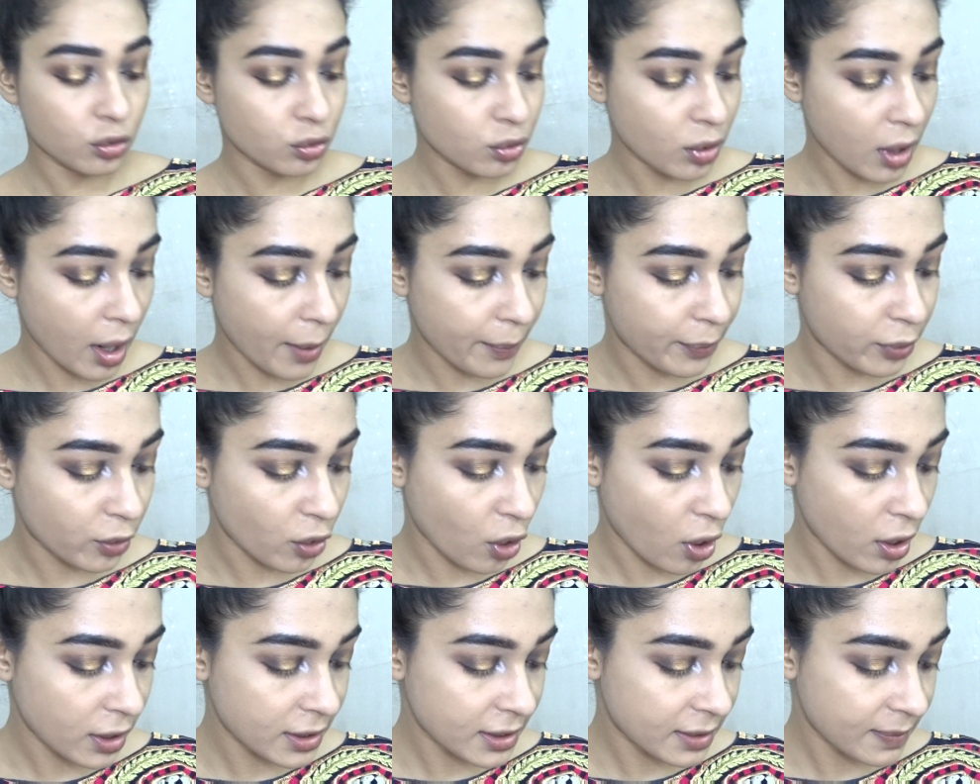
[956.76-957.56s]
to
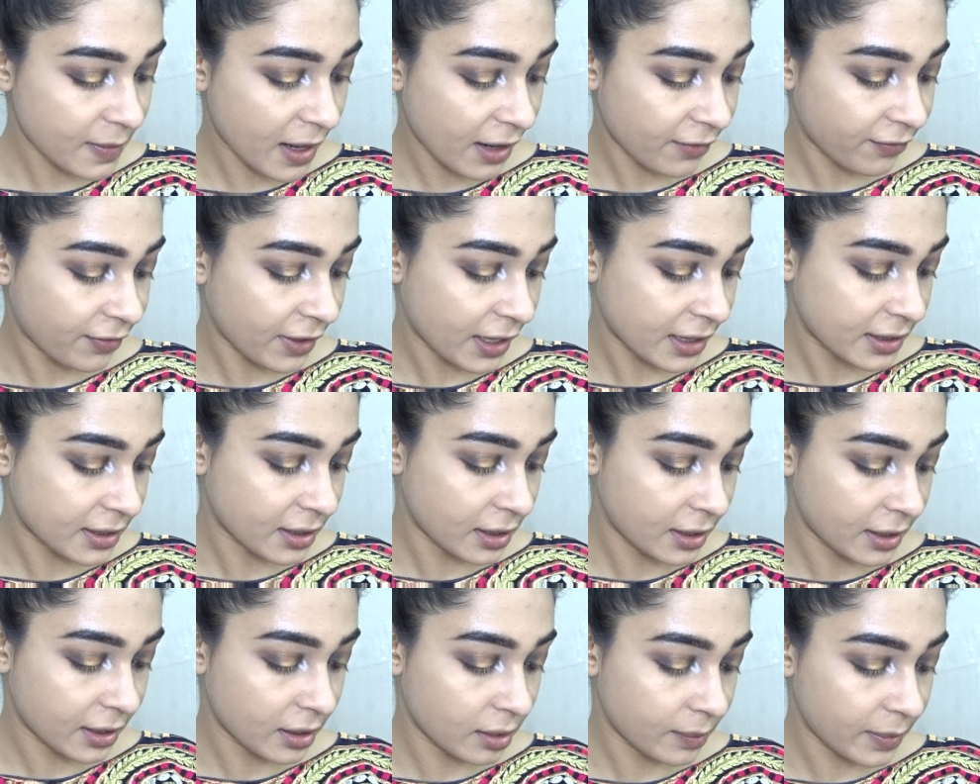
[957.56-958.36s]
bronze my face
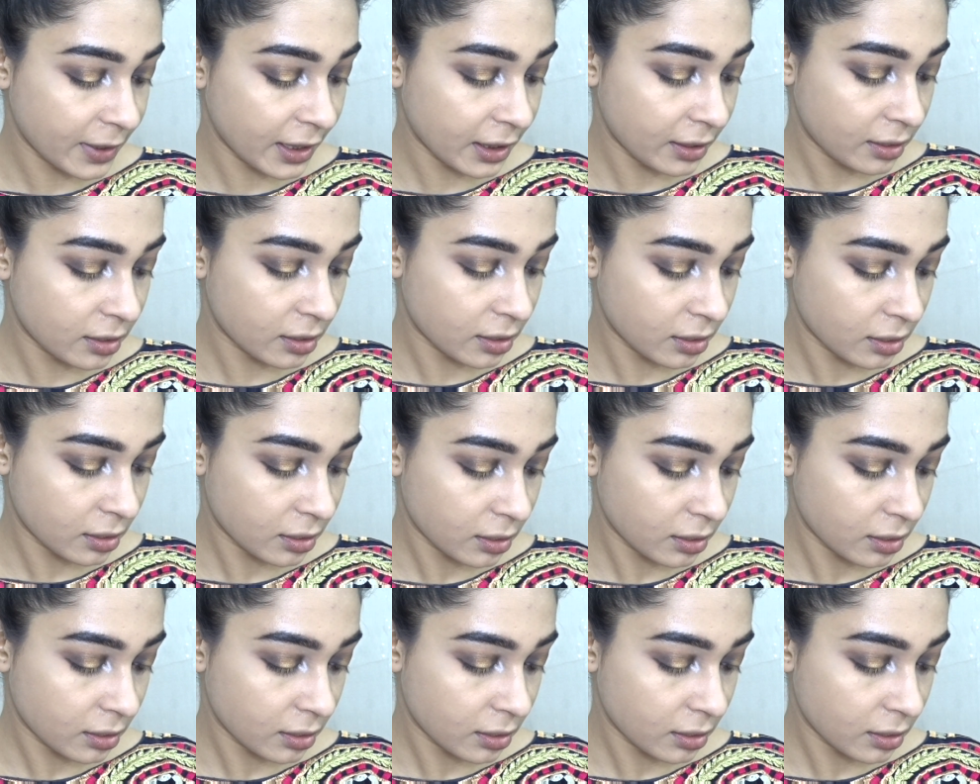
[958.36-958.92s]
a little bit.